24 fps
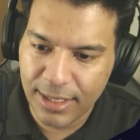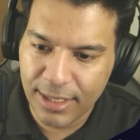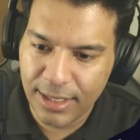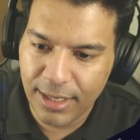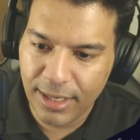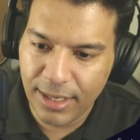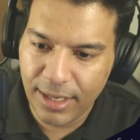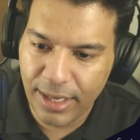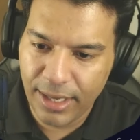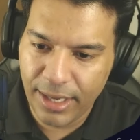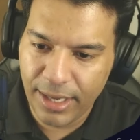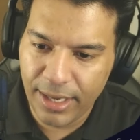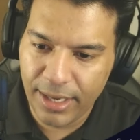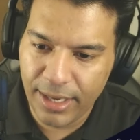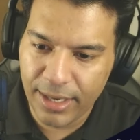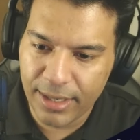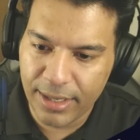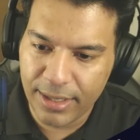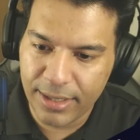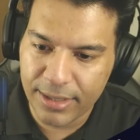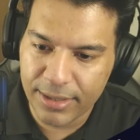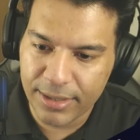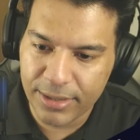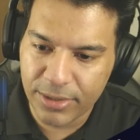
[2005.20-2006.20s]
a
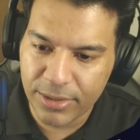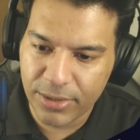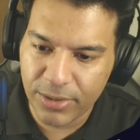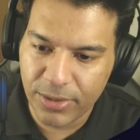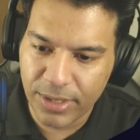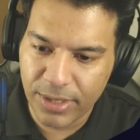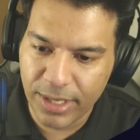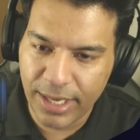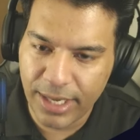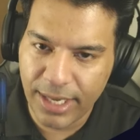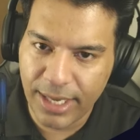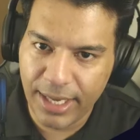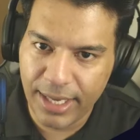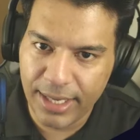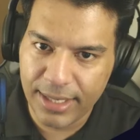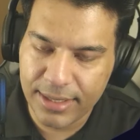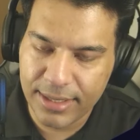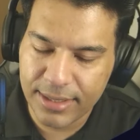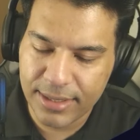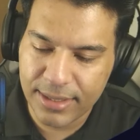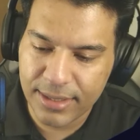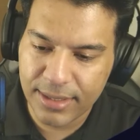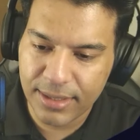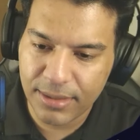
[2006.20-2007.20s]
underscore
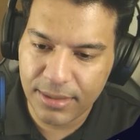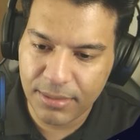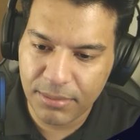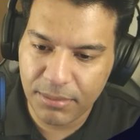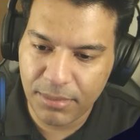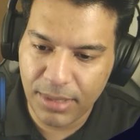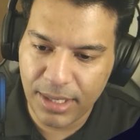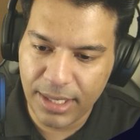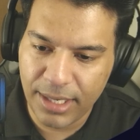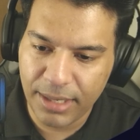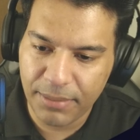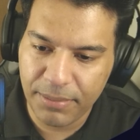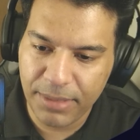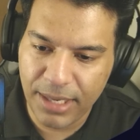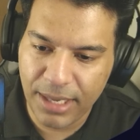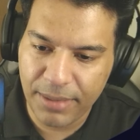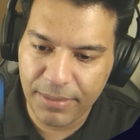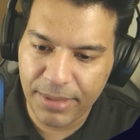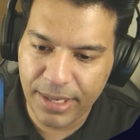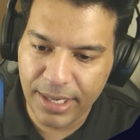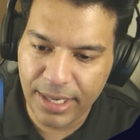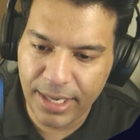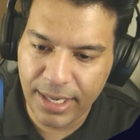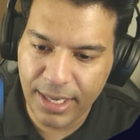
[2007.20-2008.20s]
x multiply
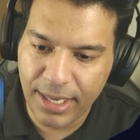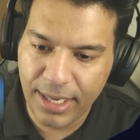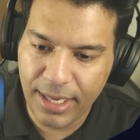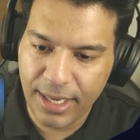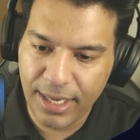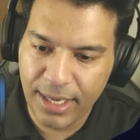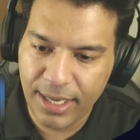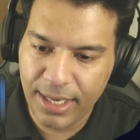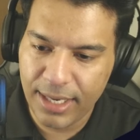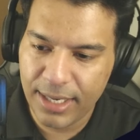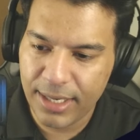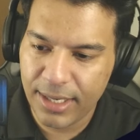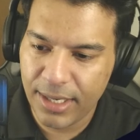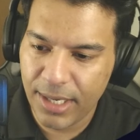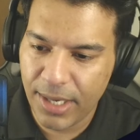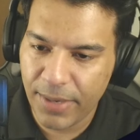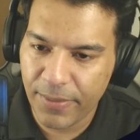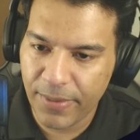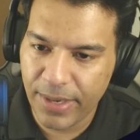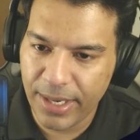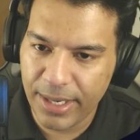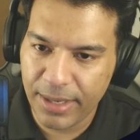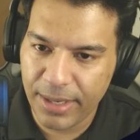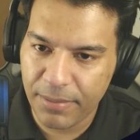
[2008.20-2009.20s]
by a
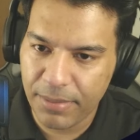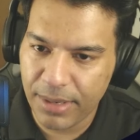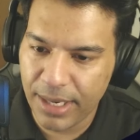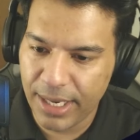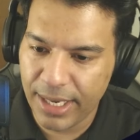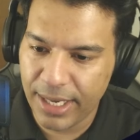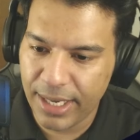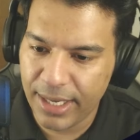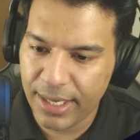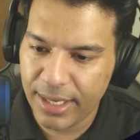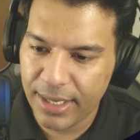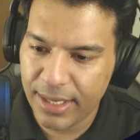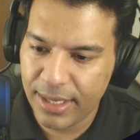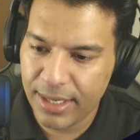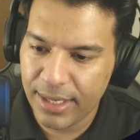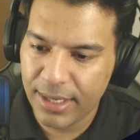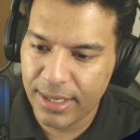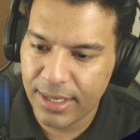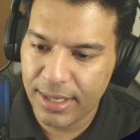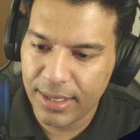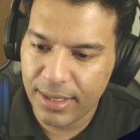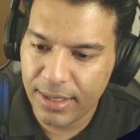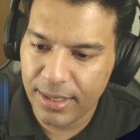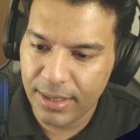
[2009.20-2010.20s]
divided by
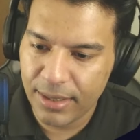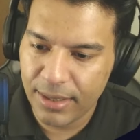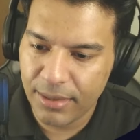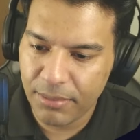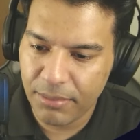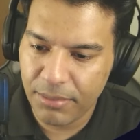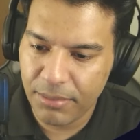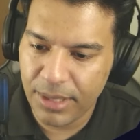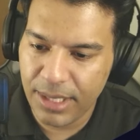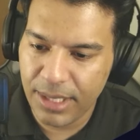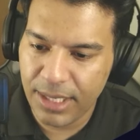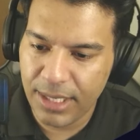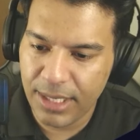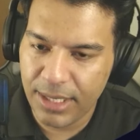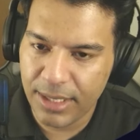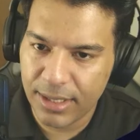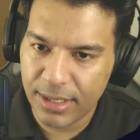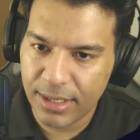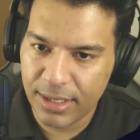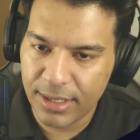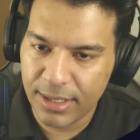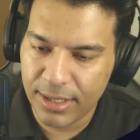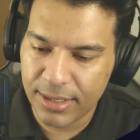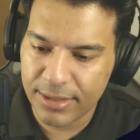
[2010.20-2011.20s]
b
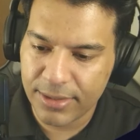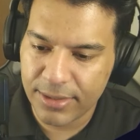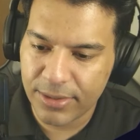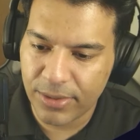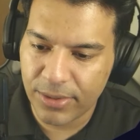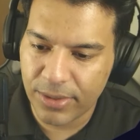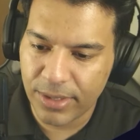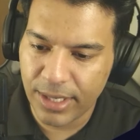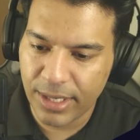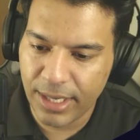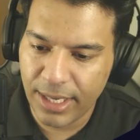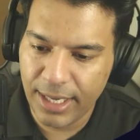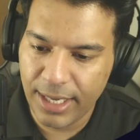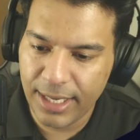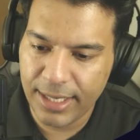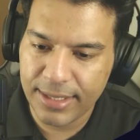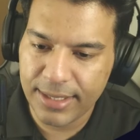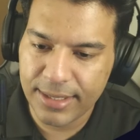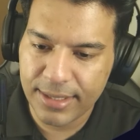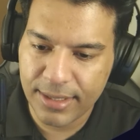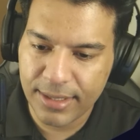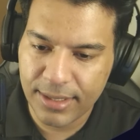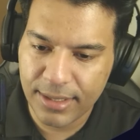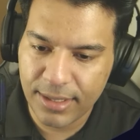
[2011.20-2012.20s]
underscore
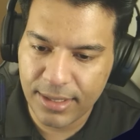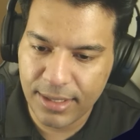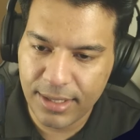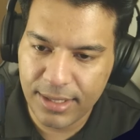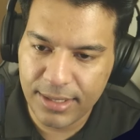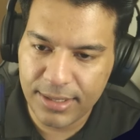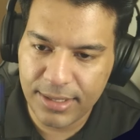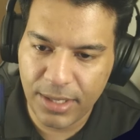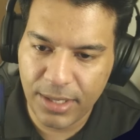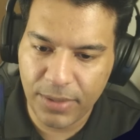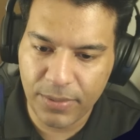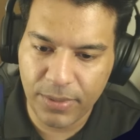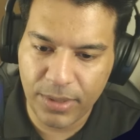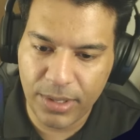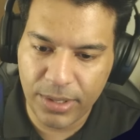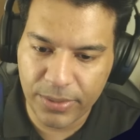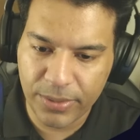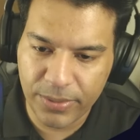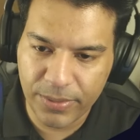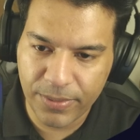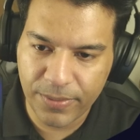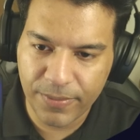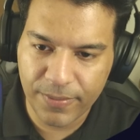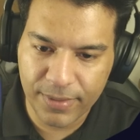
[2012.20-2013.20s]
x is equal
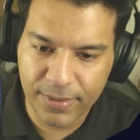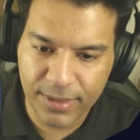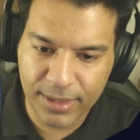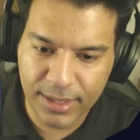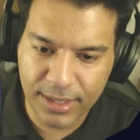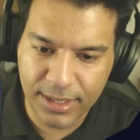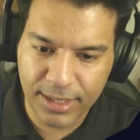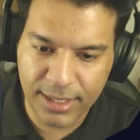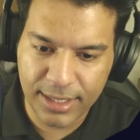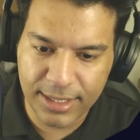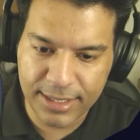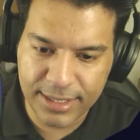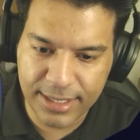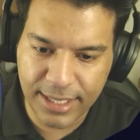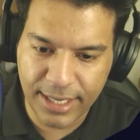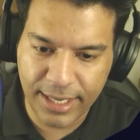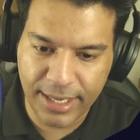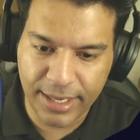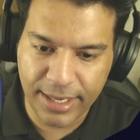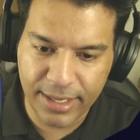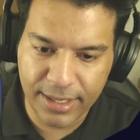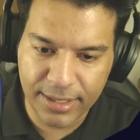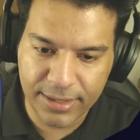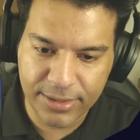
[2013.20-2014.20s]
to this thing
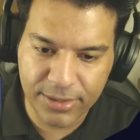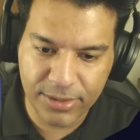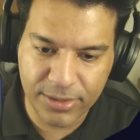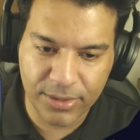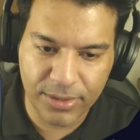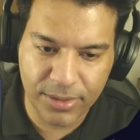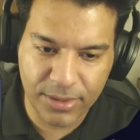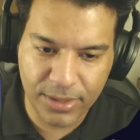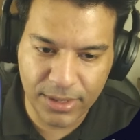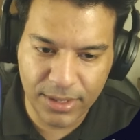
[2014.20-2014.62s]
here. So